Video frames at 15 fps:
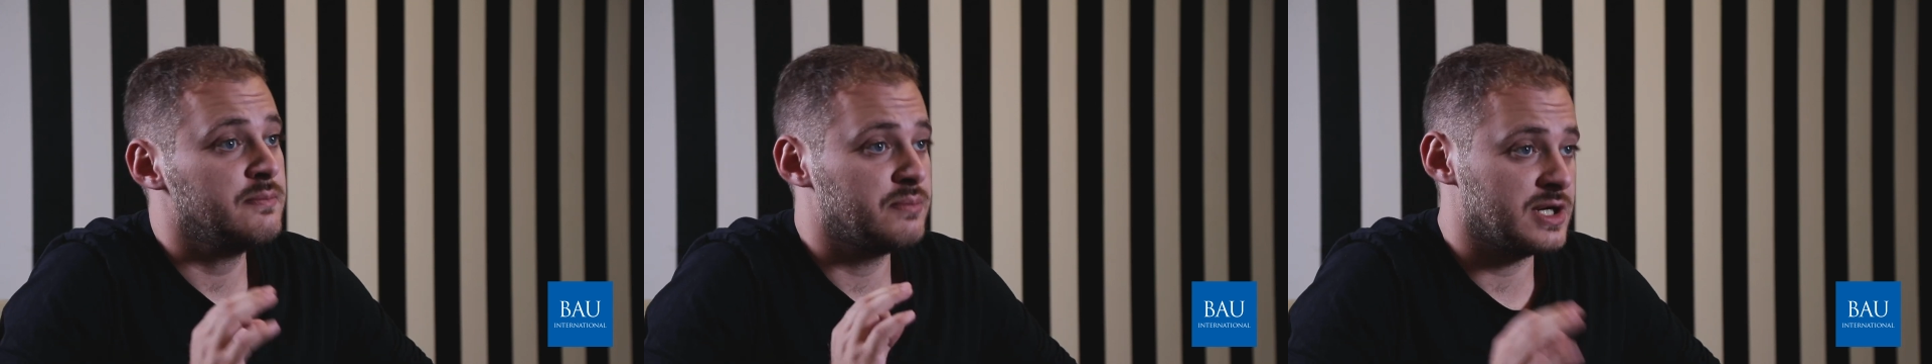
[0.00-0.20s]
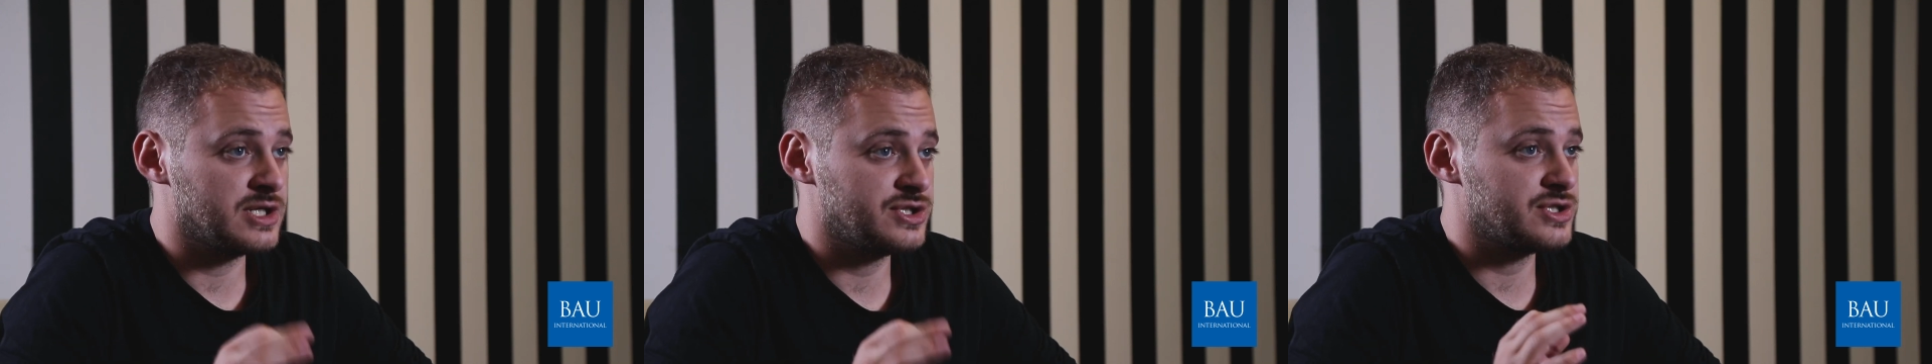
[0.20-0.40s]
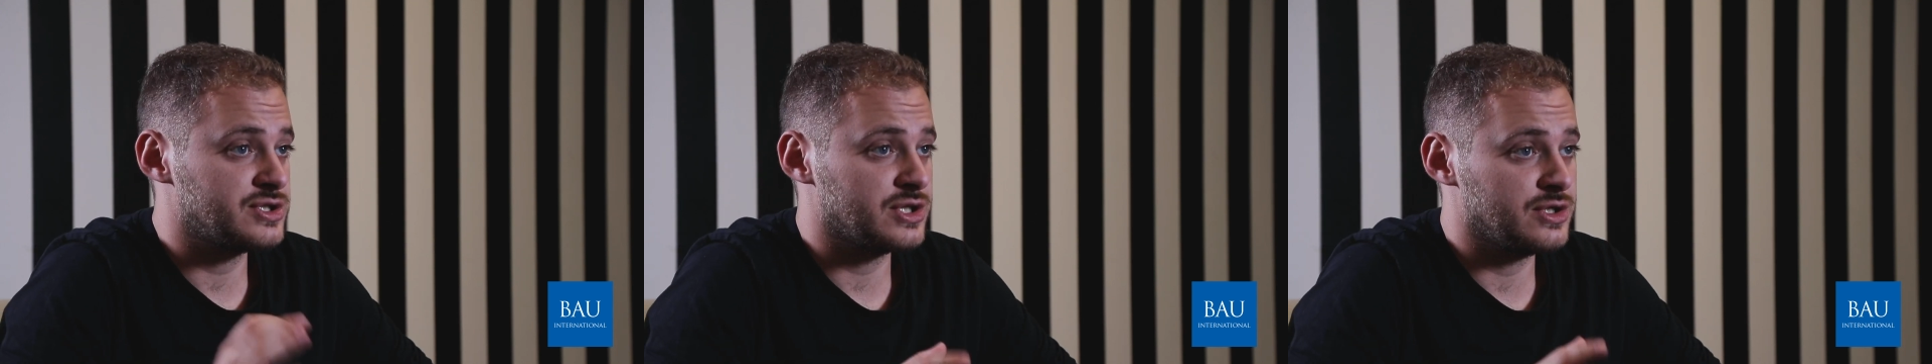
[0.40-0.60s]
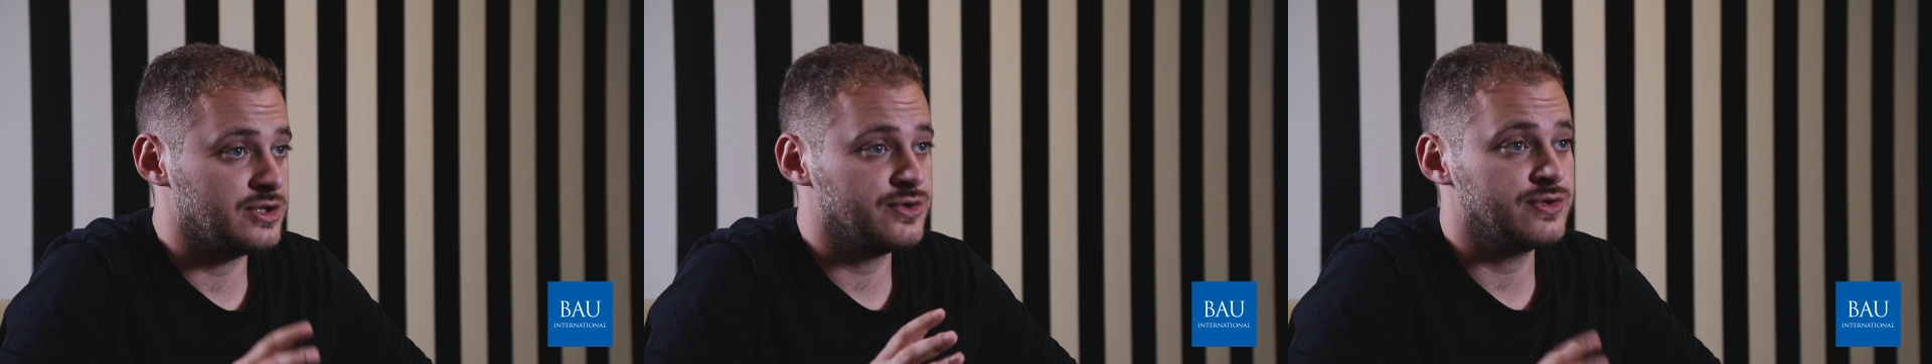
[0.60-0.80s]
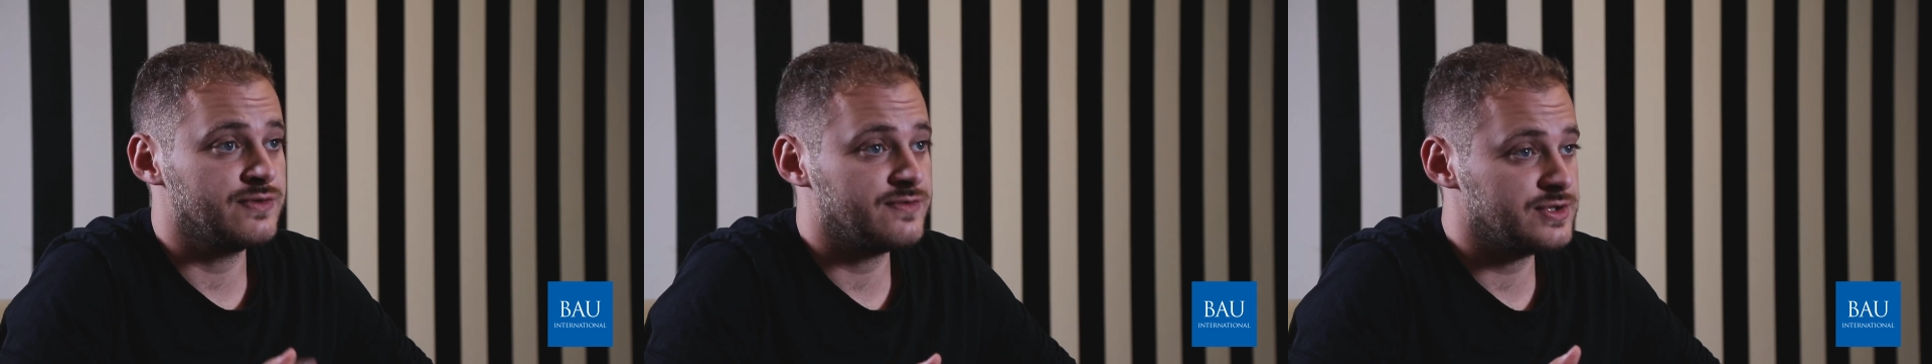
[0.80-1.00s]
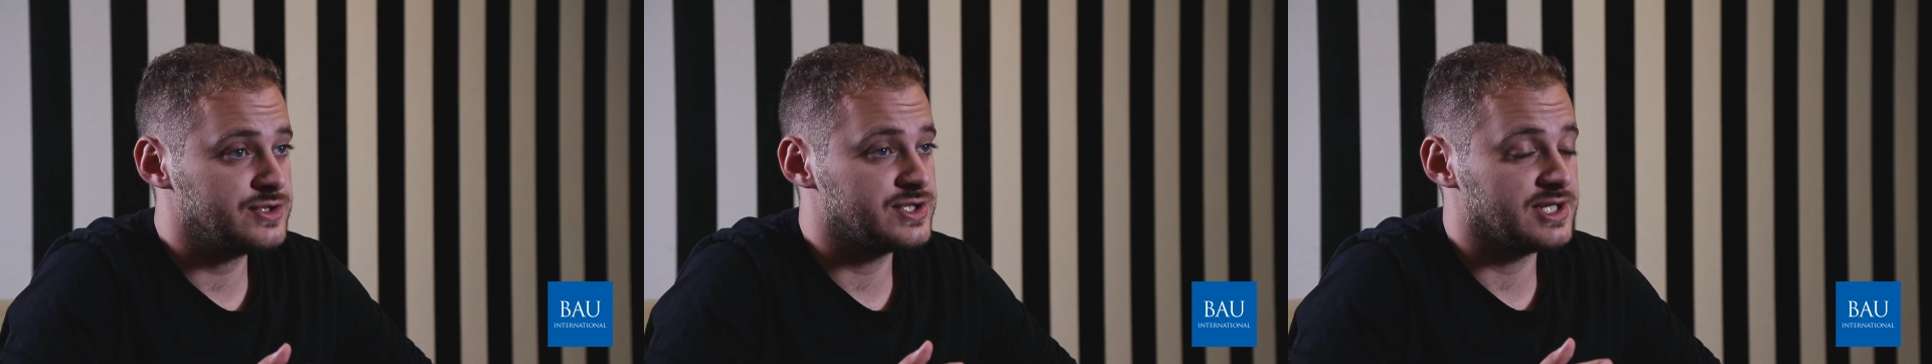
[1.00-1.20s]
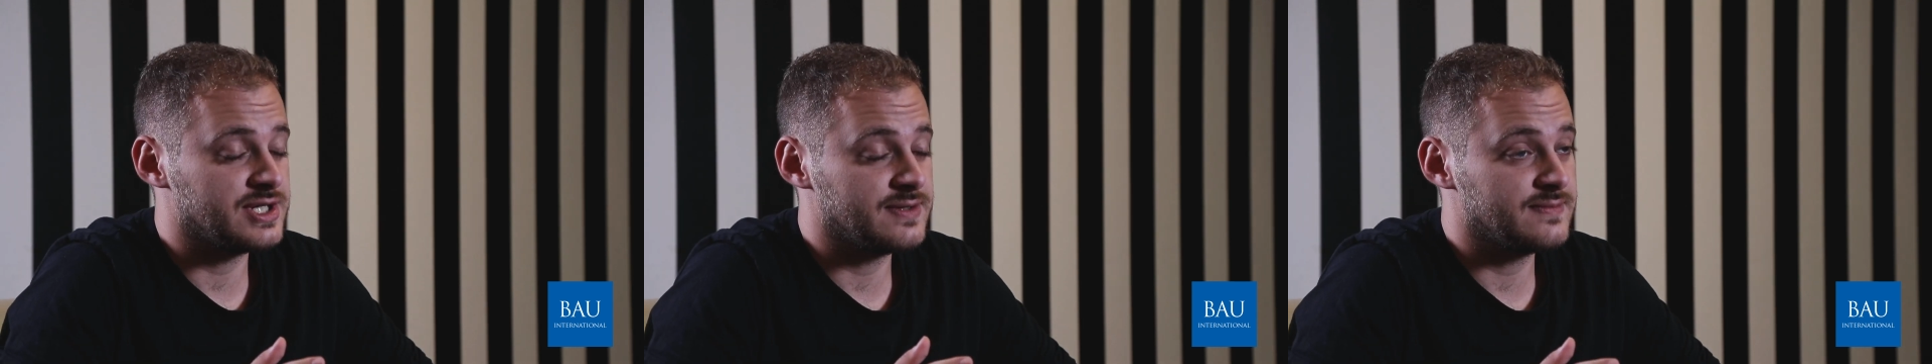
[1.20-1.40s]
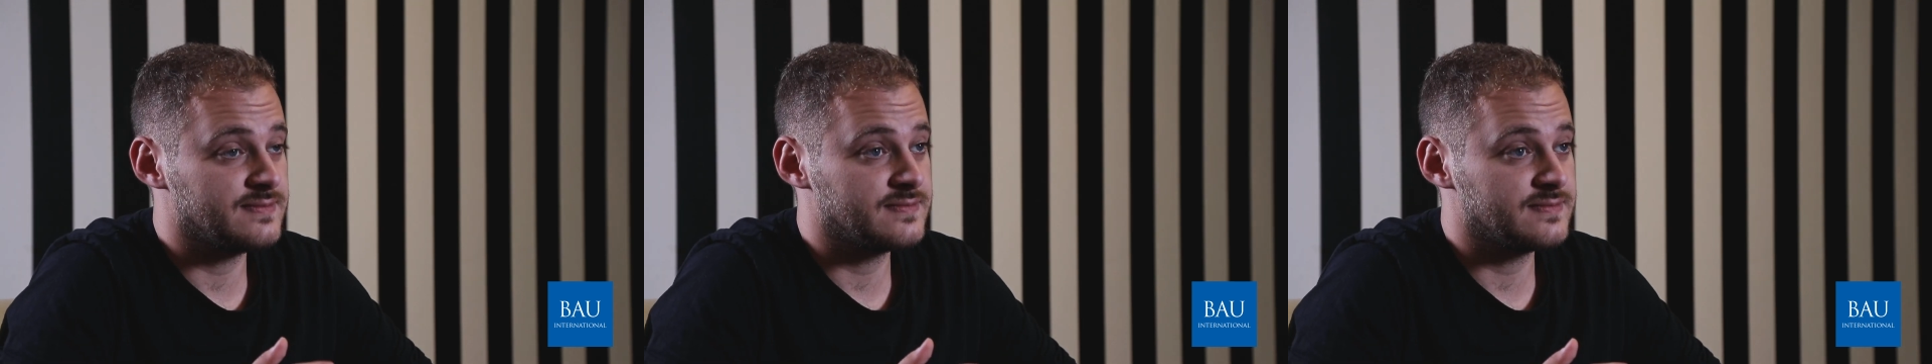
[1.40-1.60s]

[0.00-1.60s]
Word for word: Basha University?